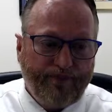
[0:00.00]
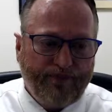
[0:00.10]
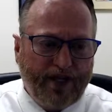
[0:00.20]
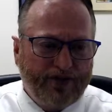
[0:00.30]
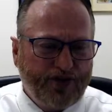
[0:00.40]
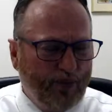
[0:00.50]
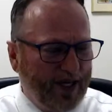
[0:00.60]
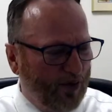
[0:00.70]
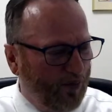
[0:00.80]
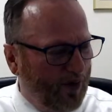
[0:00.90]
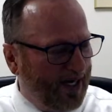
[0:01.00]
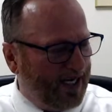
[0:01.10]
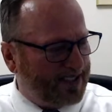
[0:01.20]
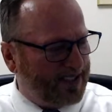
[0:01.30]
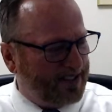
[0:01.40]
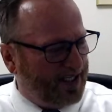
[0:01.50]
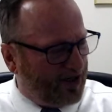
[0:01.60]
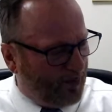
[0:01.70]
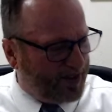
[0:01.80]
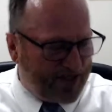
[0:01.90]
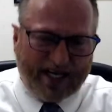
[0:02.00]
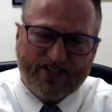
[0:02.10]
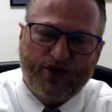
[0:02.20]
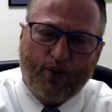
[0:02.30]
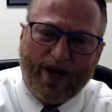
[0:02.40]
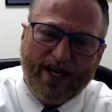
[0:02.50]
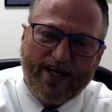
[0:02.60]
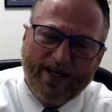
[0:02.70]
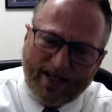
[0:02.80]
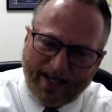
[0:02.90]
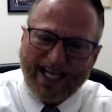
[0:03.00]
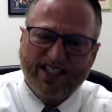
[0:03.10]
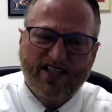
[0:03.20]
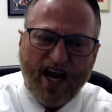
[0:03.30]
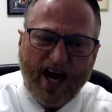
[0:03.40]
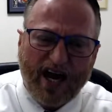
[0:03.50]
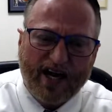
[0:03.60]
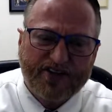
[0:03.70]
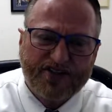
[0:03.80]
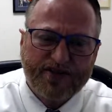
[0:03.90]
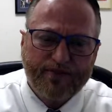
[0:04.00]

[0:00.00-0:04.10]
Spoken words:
So we get one SSN and one chance to win? That sucks.